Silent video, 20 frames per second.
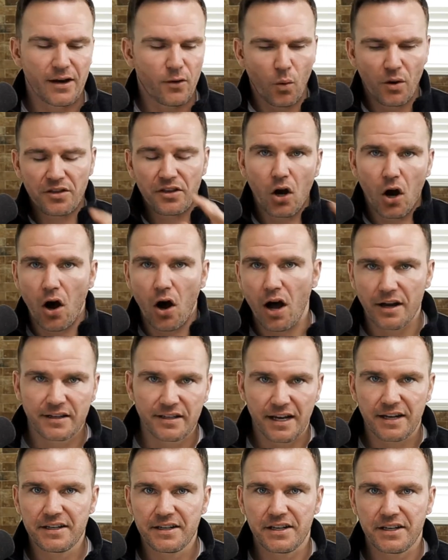where the
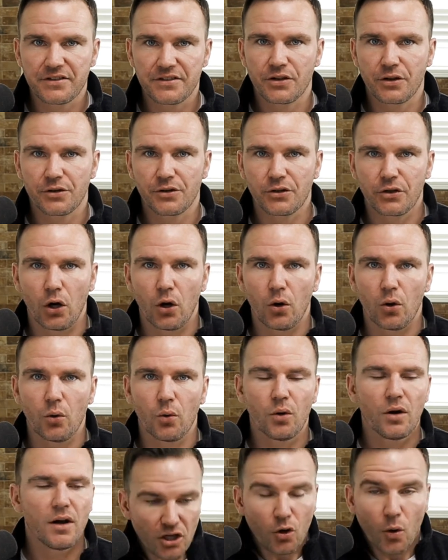content is going to
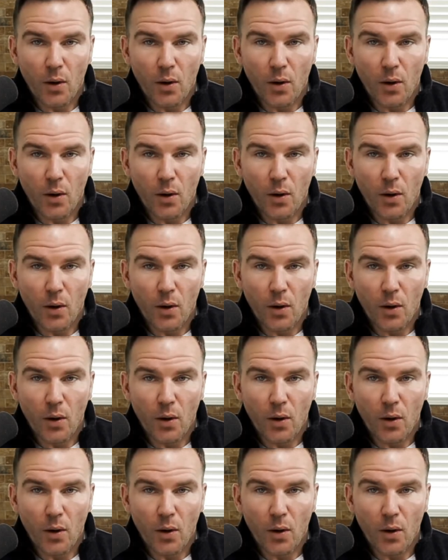go.